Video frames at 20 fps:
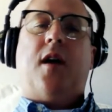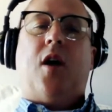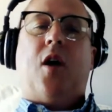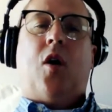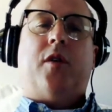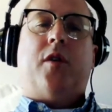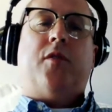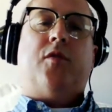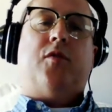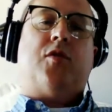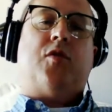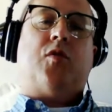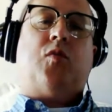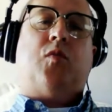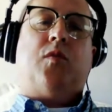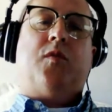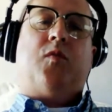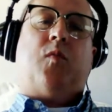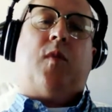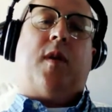on your
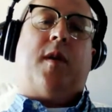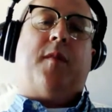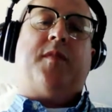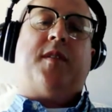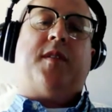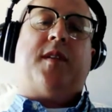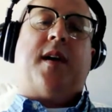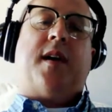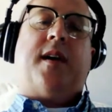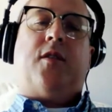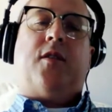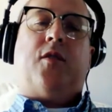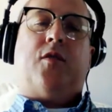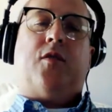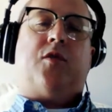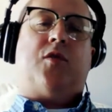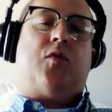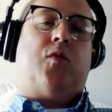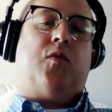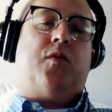school's website or
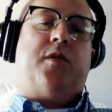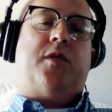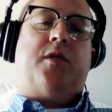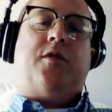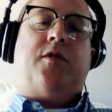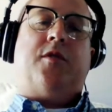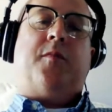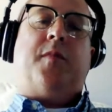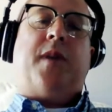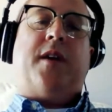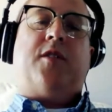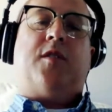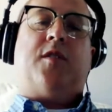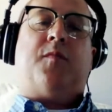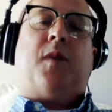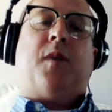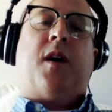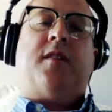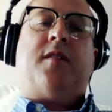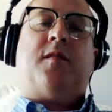your school's YouTube page as
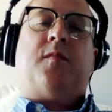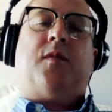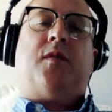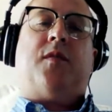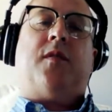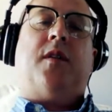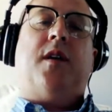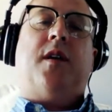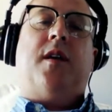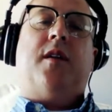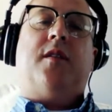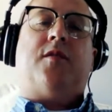possible,